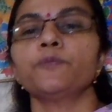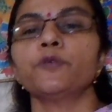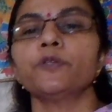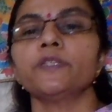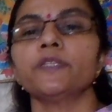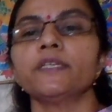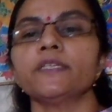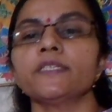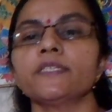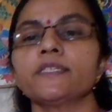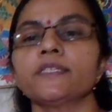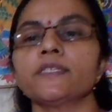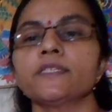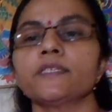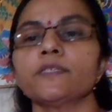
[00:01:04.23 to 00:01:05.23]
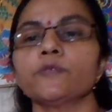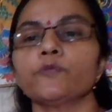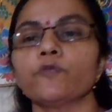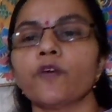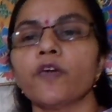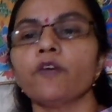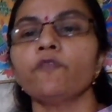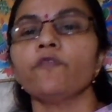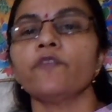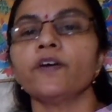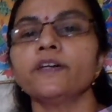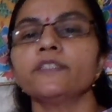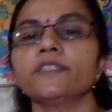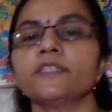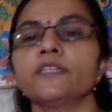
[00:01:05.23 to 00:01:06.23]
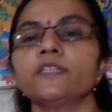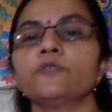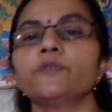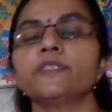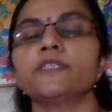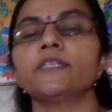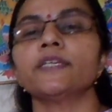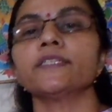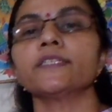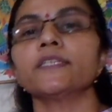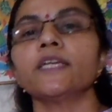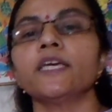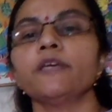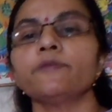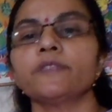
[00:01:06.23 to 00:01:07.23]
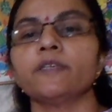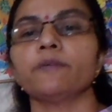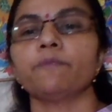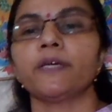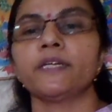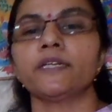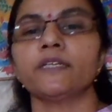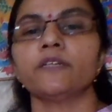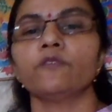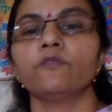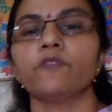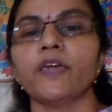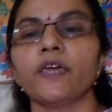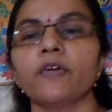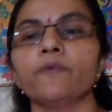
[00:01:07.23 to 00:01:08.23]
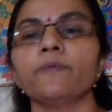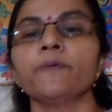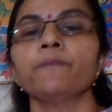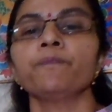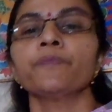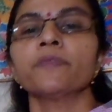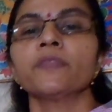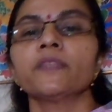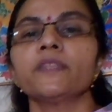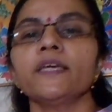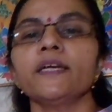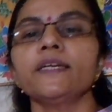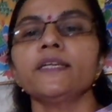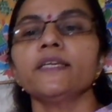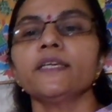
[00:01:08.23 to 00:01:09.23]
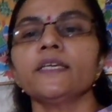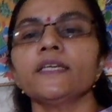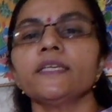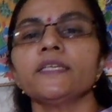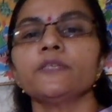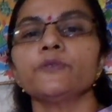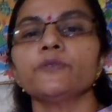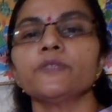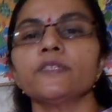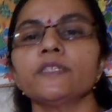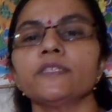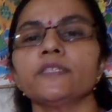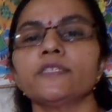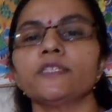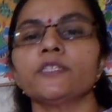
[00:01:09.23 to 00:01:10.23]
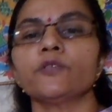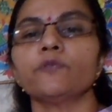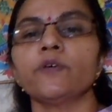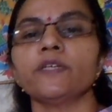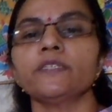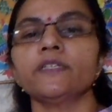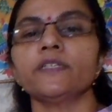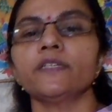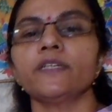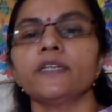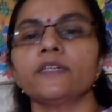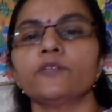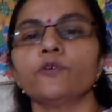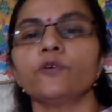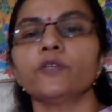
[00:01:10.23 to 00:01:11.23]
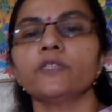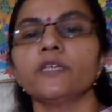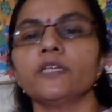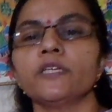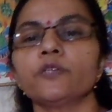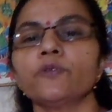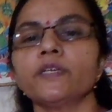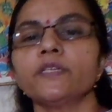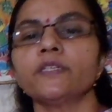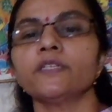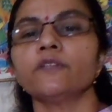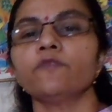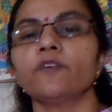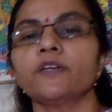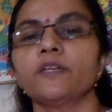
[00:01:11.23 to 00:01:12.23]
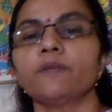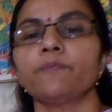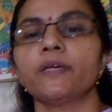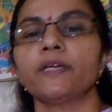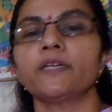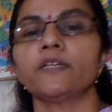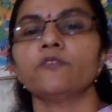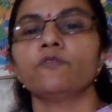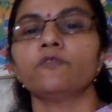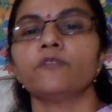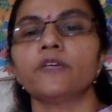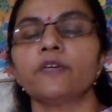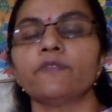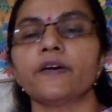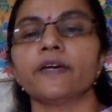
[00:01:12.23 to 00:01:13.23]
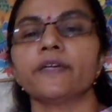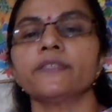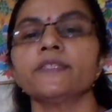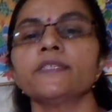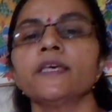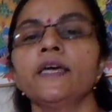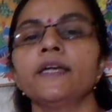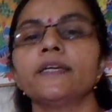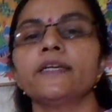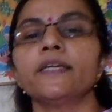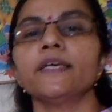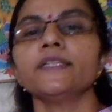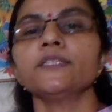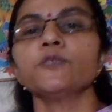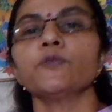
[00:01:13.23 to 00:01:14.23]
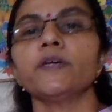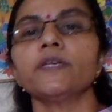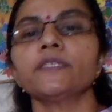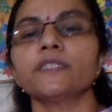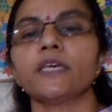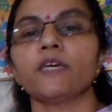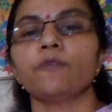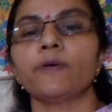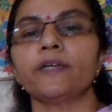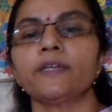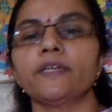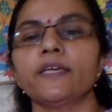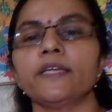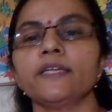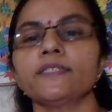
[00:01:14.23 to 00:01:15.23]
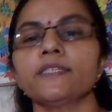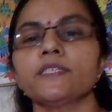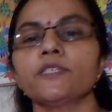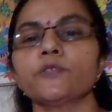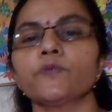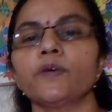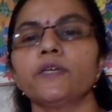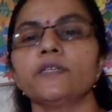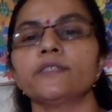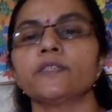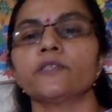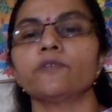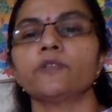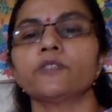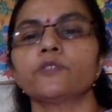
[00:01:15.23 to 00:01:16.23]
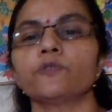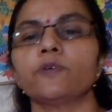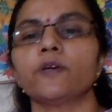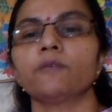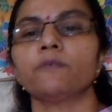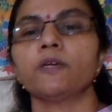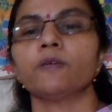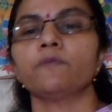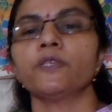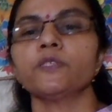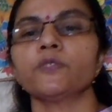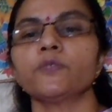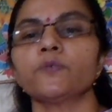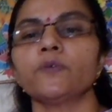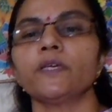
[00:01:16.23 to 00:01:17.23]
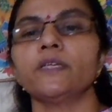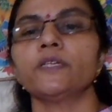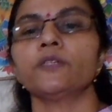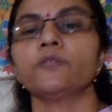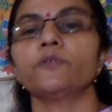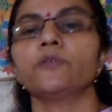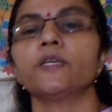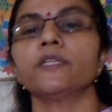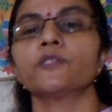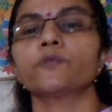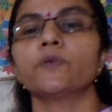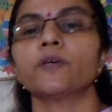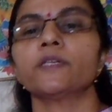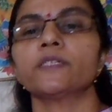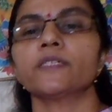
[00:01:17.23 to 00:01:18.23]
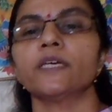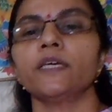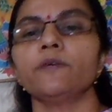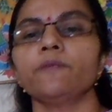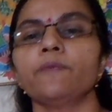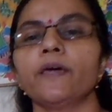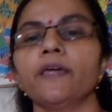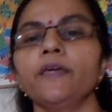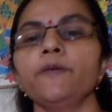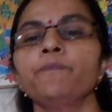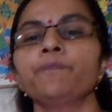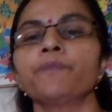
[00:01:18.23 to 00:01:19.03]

put this wave function which describes the matter wave that he used in this equation and wrote the equation for a matter wave as del square psi by del x square is equals to 1 by v square into del square psi by